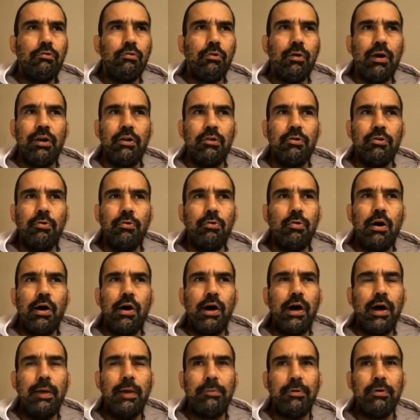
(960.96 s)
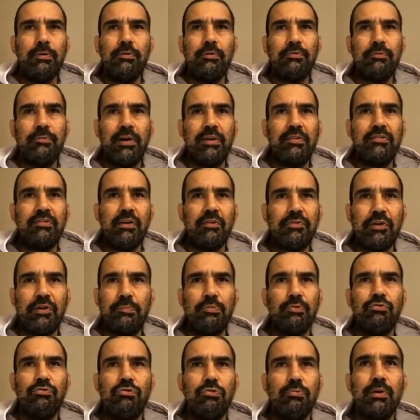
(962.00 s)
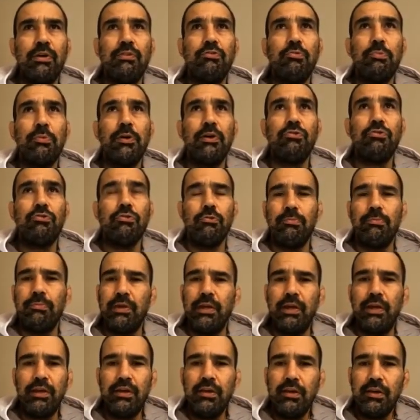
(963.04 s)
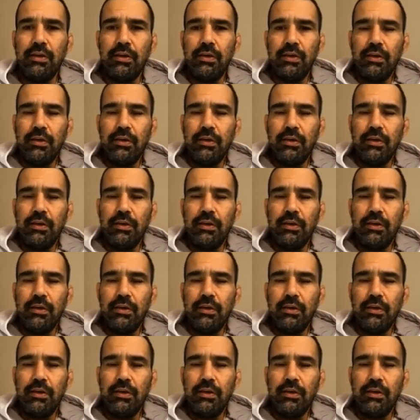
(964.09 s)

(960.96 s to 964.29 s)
So I don't know what happened with myself. I put too much pressure on me,